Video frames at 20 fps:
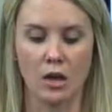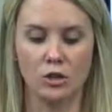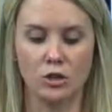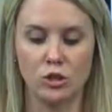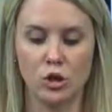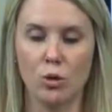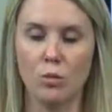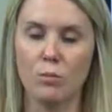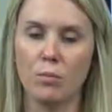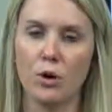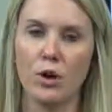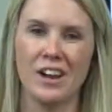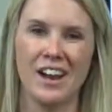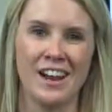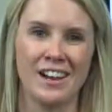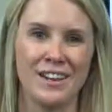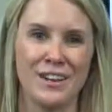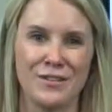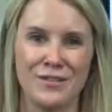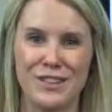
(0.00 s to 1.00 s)
don't put
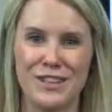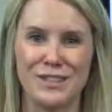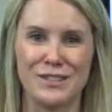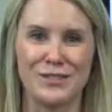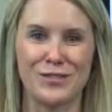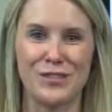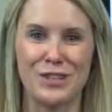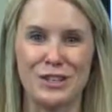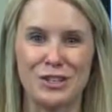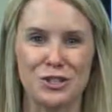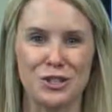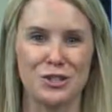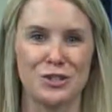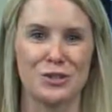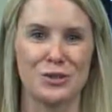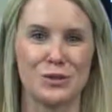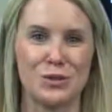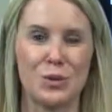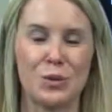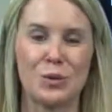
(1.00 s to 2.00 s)
any of these features
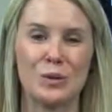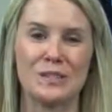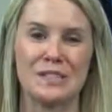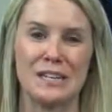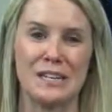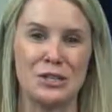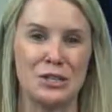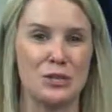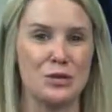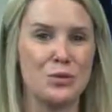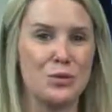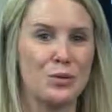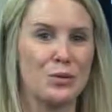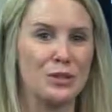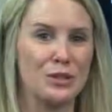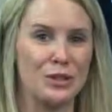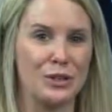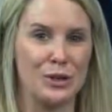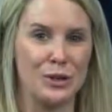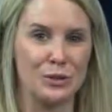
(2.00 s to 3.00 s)
or tools into,
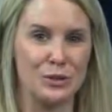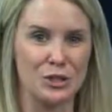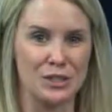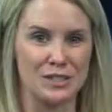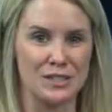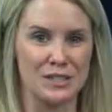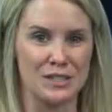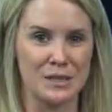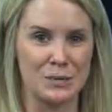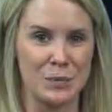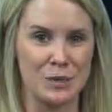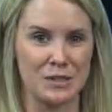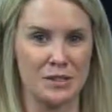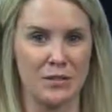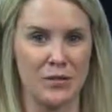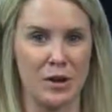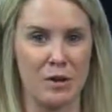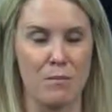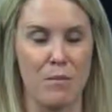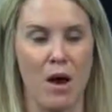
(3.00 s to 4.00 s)
you know, just a
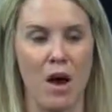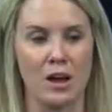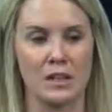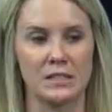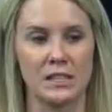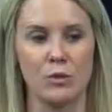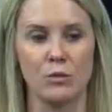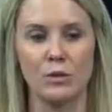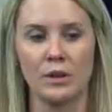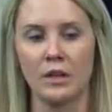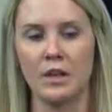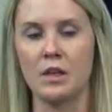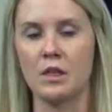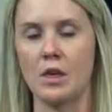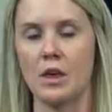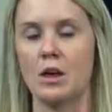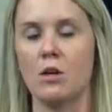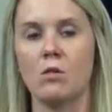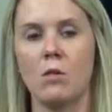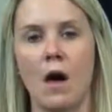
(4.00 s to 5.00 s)
specific box. I really
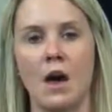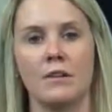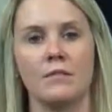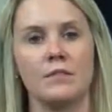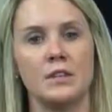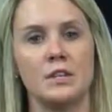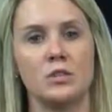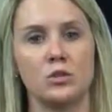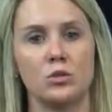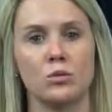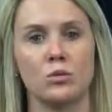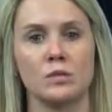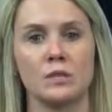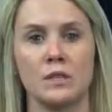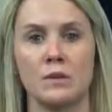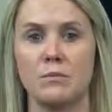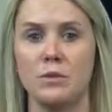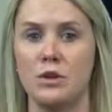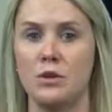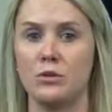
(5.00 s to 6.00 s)
think a lot of these tools
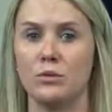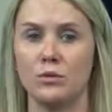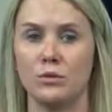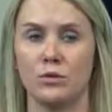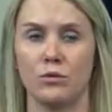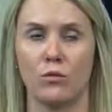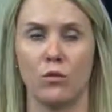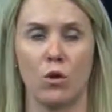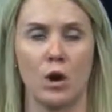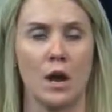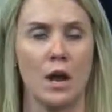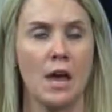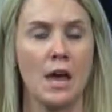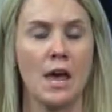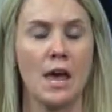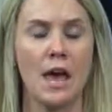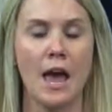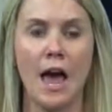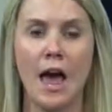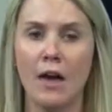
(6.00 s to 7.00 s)
can be used for
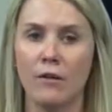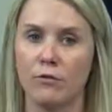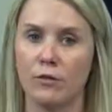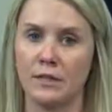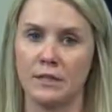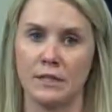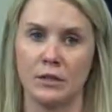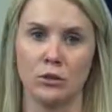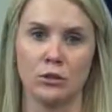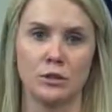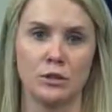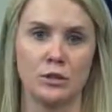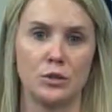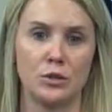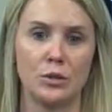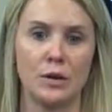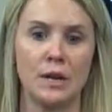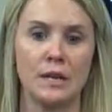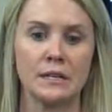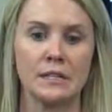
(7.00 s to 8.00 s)
every single
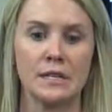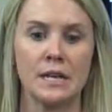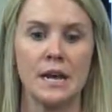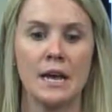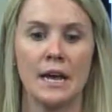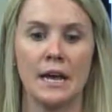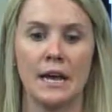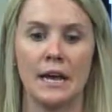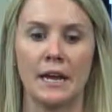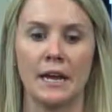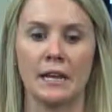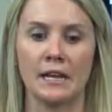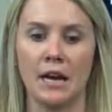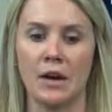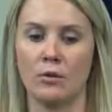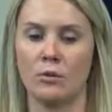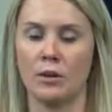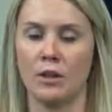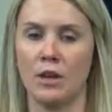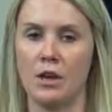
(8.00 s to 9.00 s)
student, and I
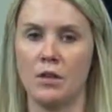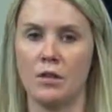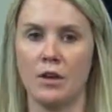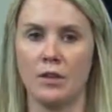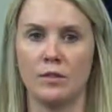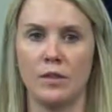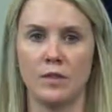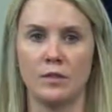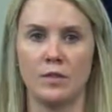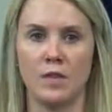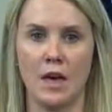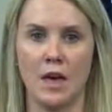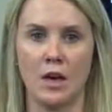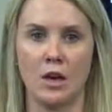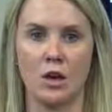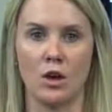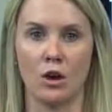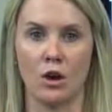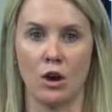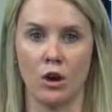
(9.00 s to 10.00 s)
really think that
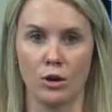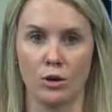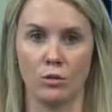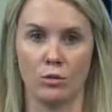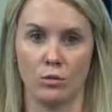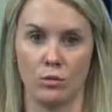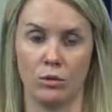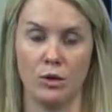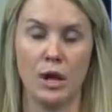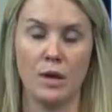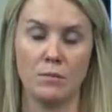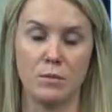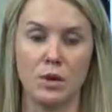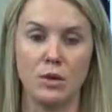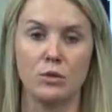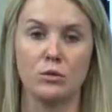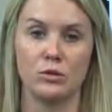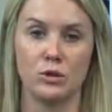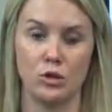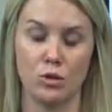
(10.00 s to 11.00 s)
they can be
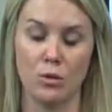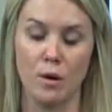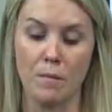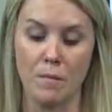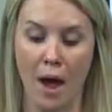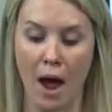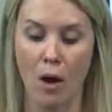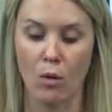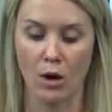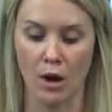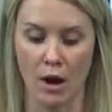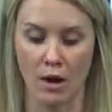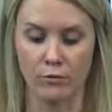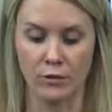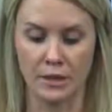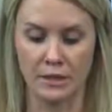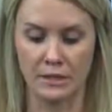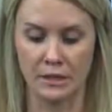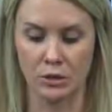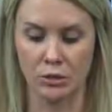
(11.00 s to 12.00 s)
used to empower
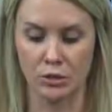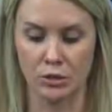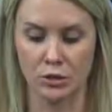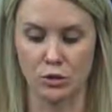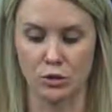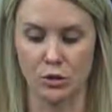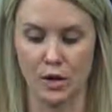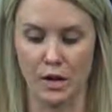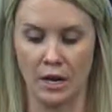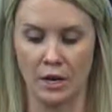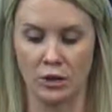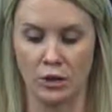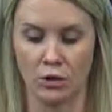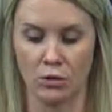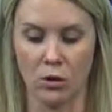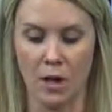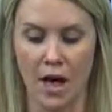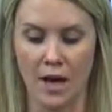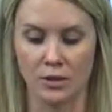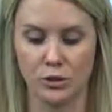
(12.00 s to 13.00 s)
every single student in your
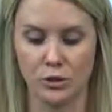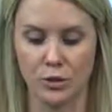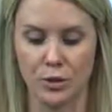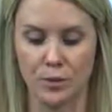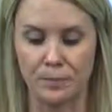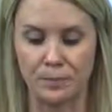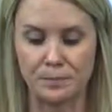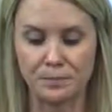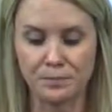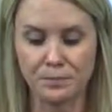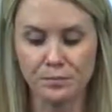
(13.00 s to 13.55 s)
classroom.